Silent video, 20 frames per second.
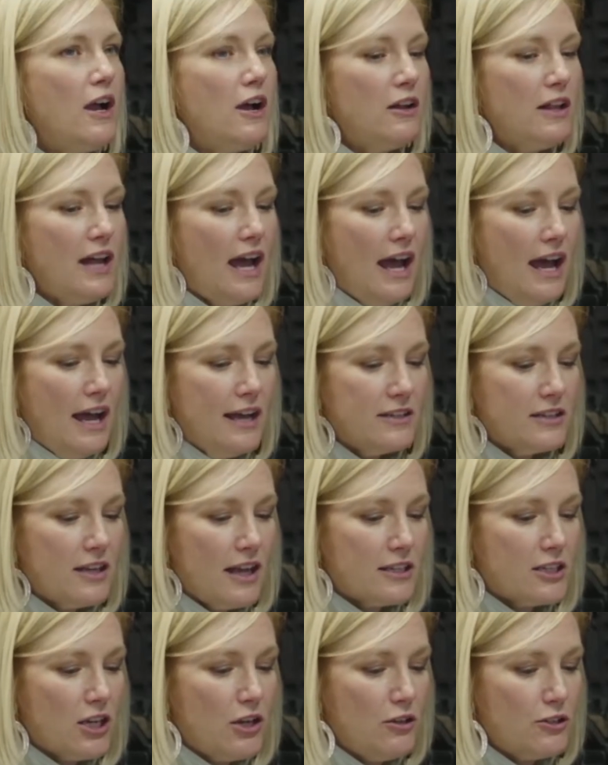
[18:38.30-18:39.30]
I
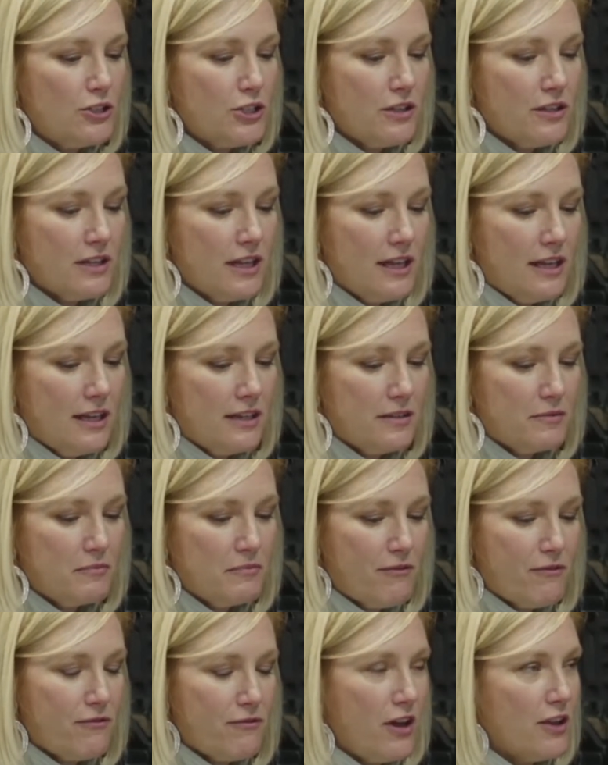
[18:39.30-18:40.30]
told you that
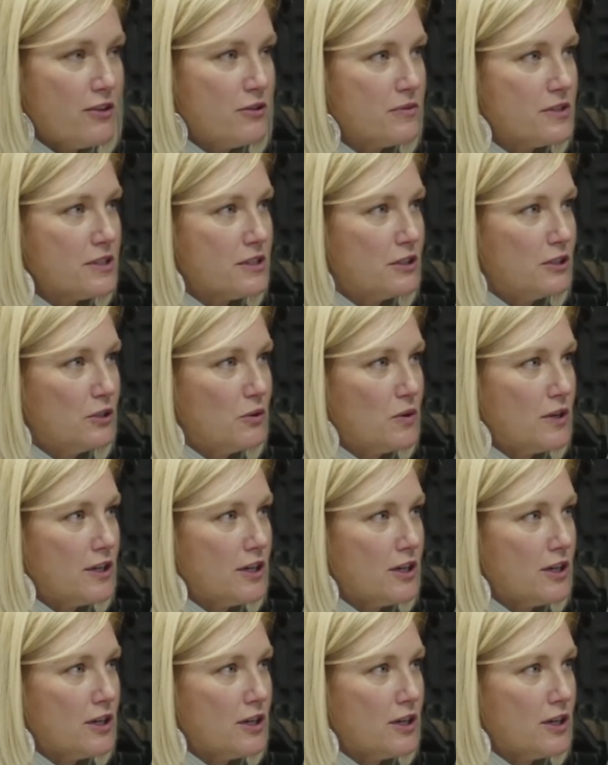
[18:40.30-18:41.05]
my father was a lawyer.